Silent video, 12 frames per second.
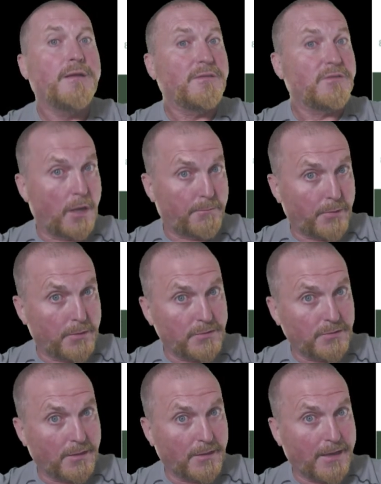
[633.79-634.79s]
It's not
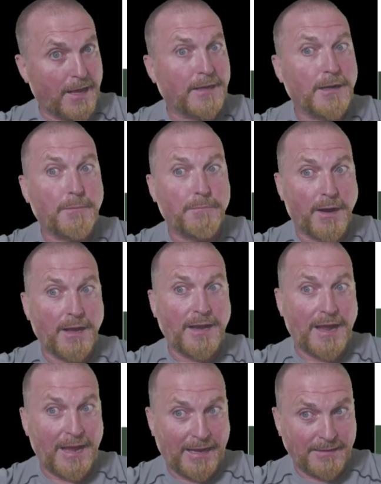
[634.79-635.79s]
produced in Canada,
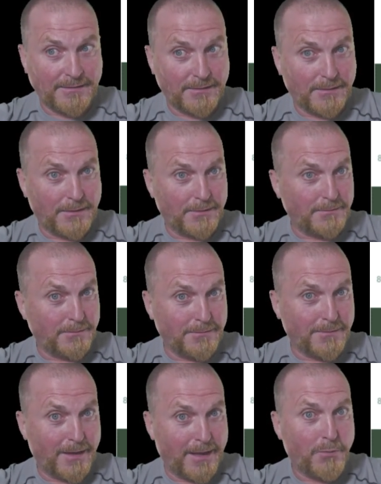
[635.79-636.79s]
but a
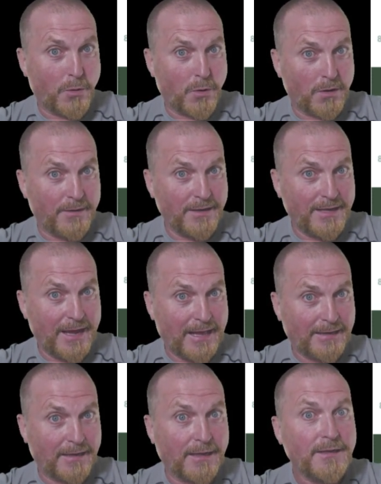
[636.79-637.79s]
importer in
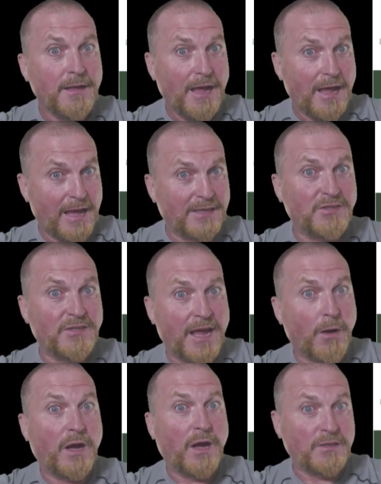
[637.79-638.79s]
Canada has
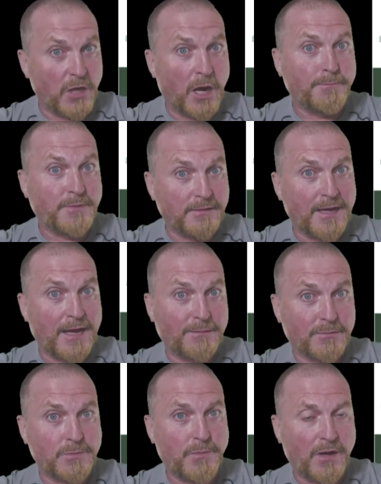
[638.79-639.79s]
now adopted
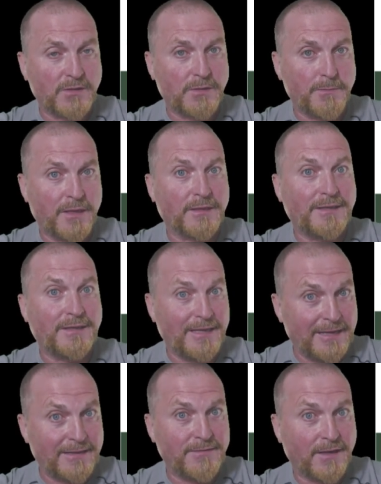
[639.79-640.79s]
that
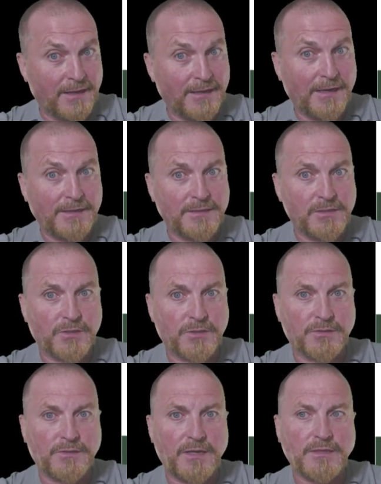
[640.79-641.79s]
responsibility in the Canadian
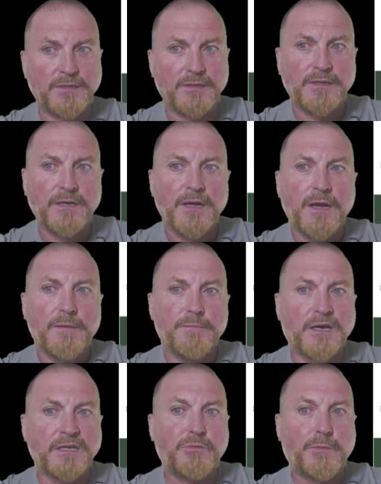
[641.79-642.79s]
jurisdiction.
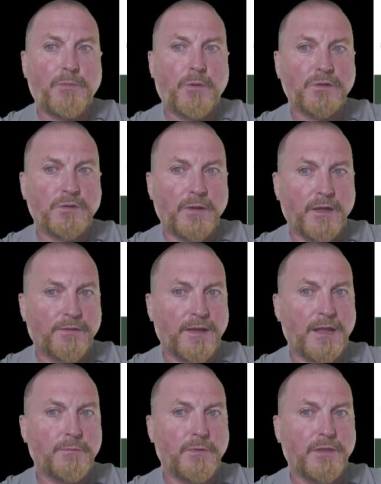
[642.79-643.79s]
Must report to Health
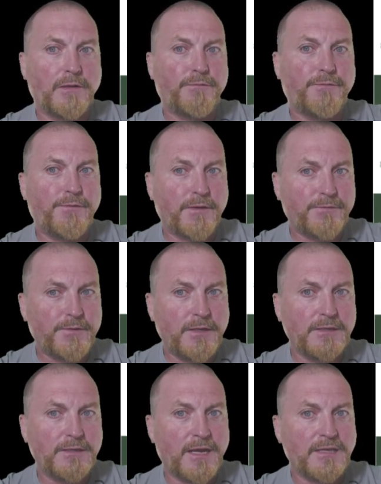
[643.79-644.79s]
Canada within
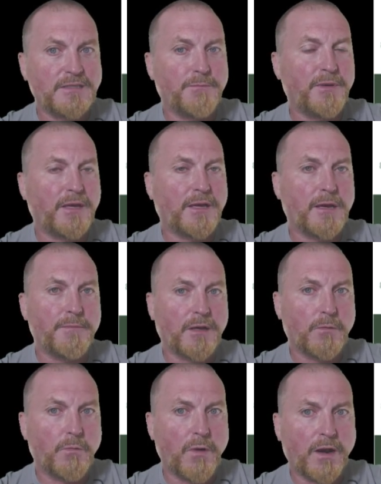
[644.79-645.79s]
15 days of becoming
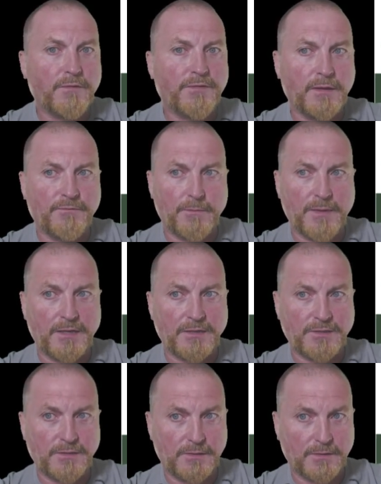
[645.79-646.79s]
aware of the
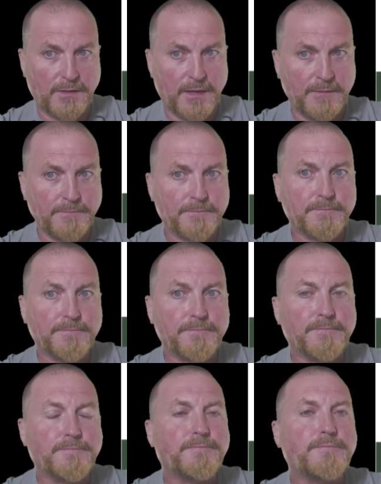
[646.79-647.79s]
information, okay?
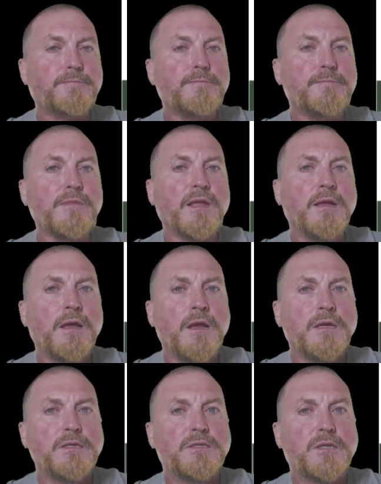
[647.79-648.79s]

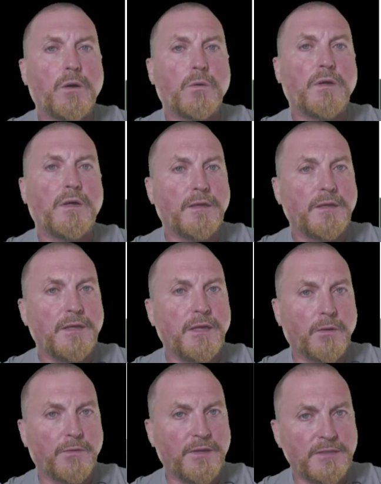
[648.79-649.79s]
So,
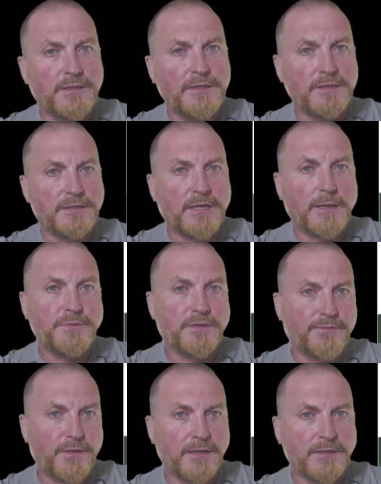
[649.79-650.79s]
these types
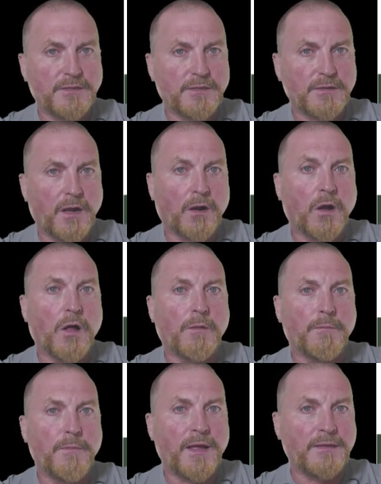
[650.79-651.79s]
of things are
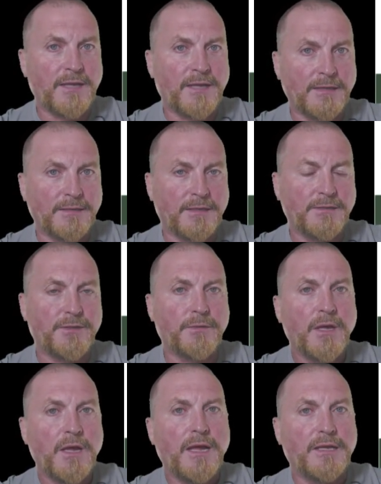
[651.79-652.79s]
all intended to
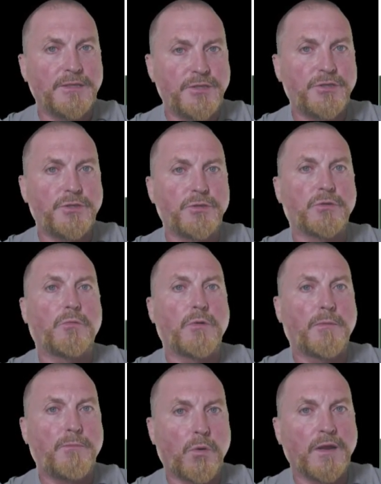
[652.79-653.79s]
ensure
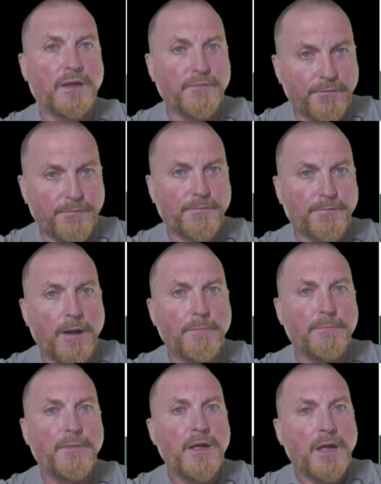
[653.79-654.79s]
reporting
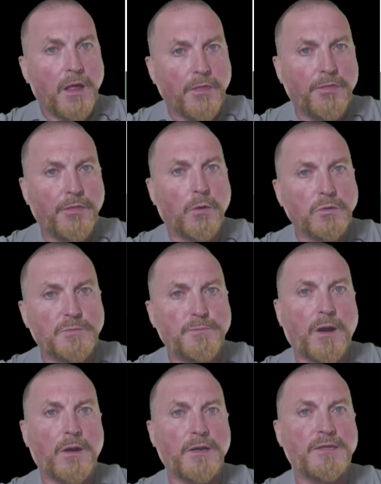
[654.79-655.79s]
from those
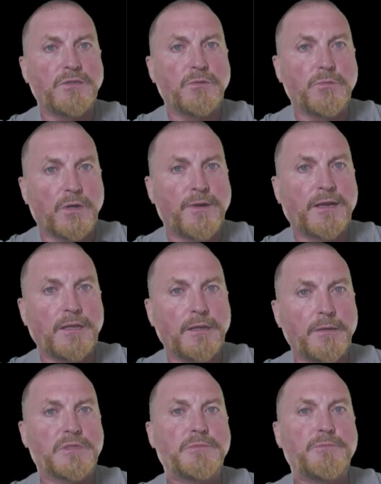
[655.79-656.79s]
parties who are directly
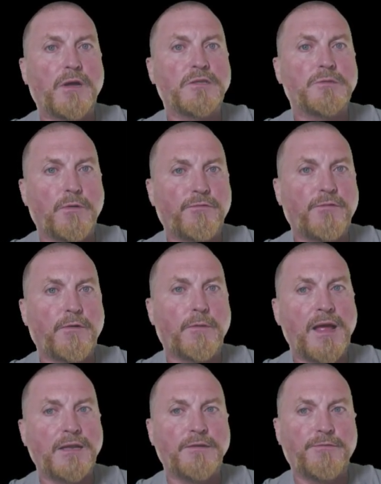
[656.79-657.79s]
responsible for
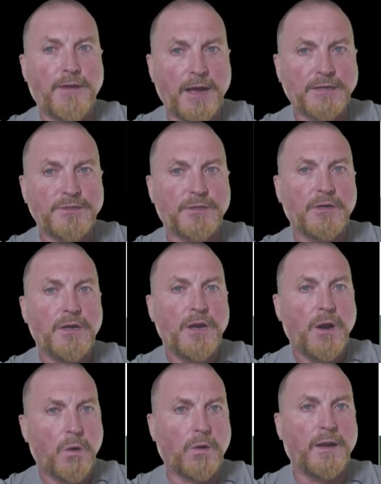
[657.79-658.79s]
manufacture
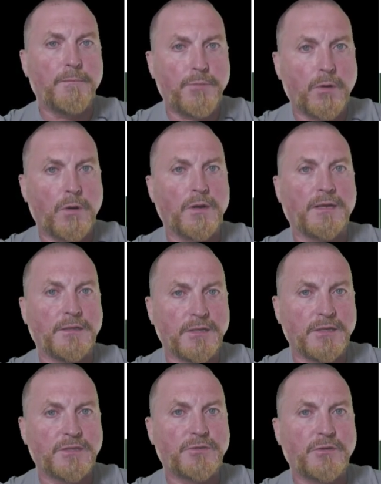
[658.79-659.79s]
or importing and
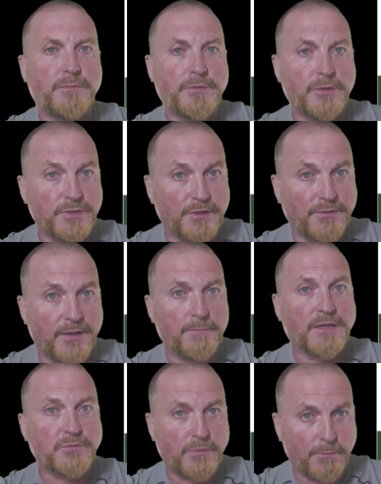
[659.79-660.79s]
distribution. They
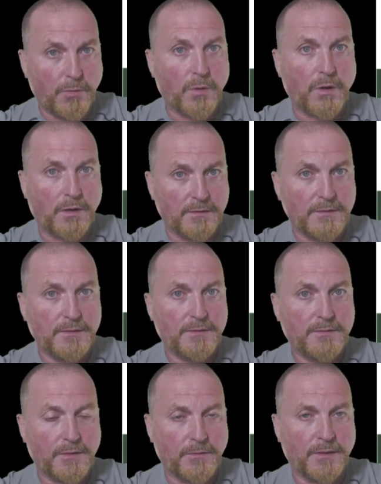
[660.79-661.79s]
must report
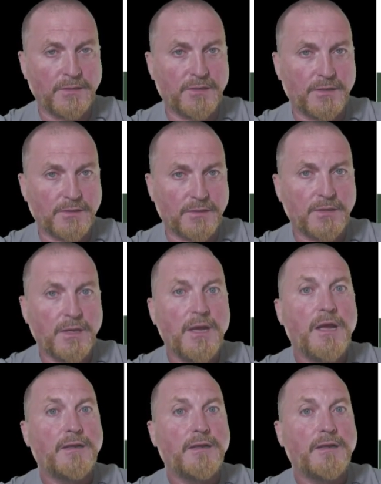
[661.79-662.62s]
their incidences.